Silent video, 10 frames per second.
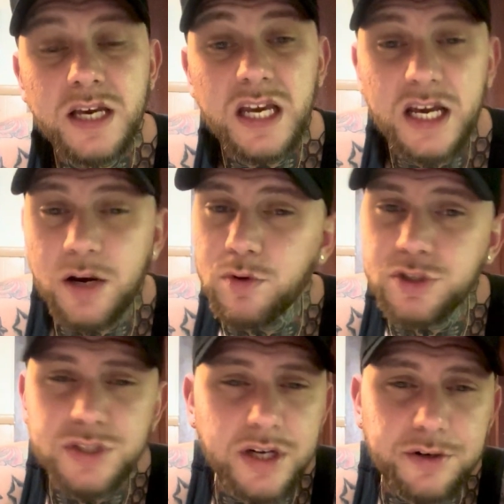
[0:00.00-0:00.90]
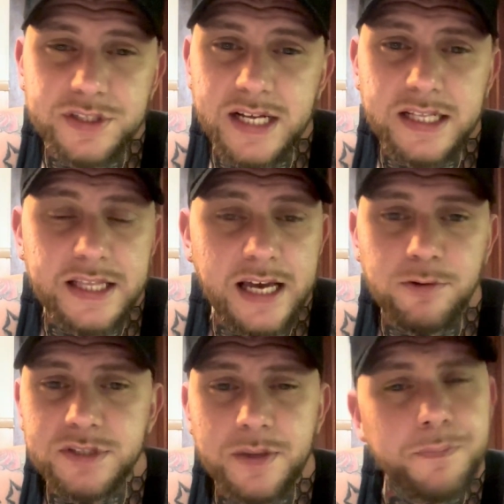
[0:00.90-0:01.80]
And I want you to understand that that
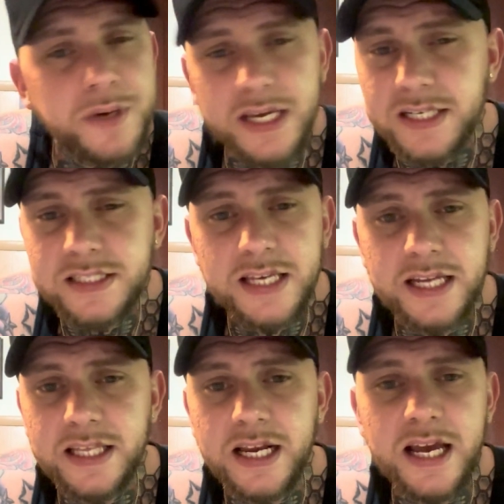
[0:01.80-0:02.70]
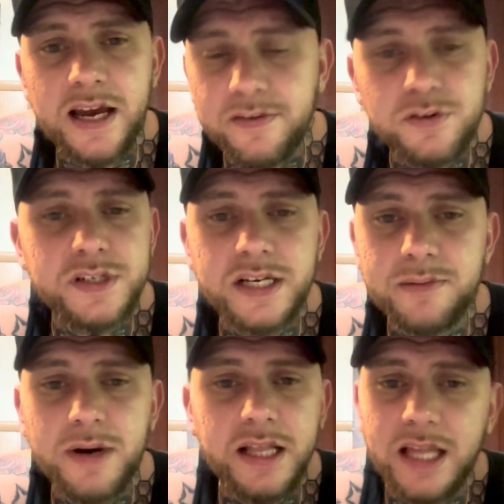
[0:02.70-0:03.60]
was the biggest thing that I ever did in
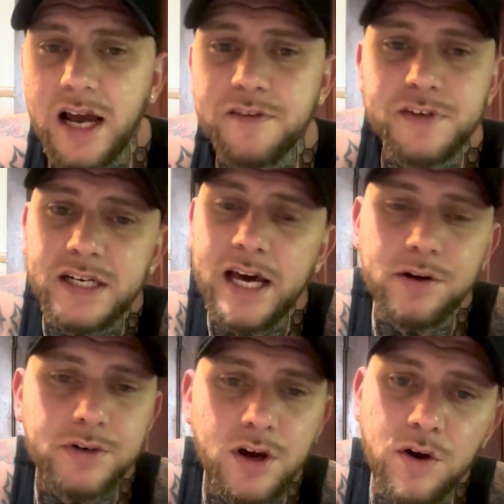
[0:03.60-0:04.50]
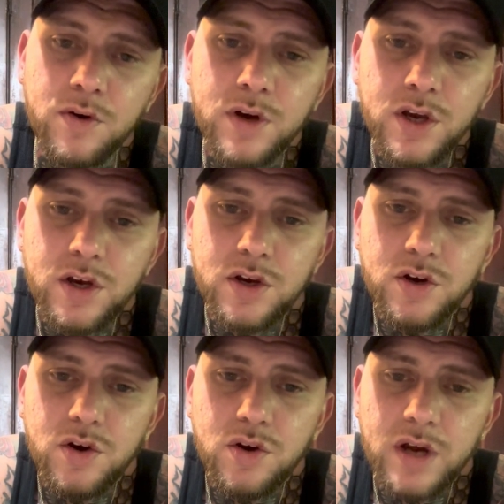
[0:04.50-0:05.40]
my life, and I don't know
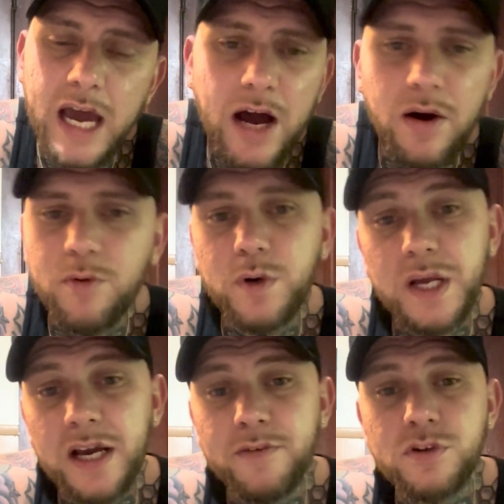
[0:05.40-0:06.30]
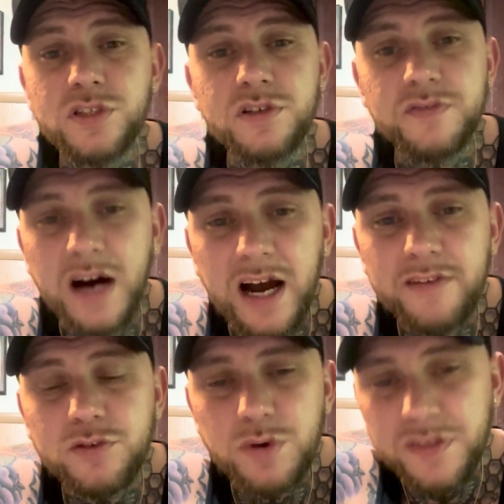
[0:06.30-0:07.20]
how I would have ever
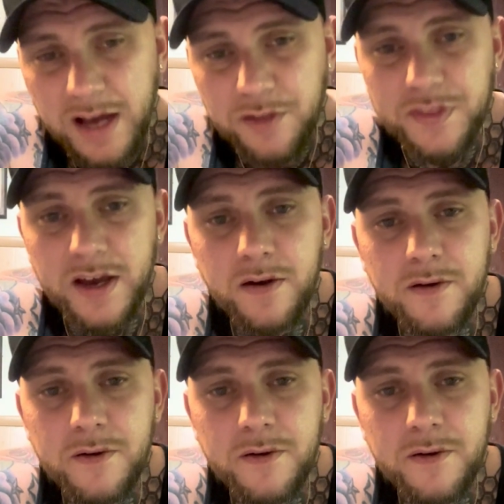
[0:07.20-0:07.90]
survived without that.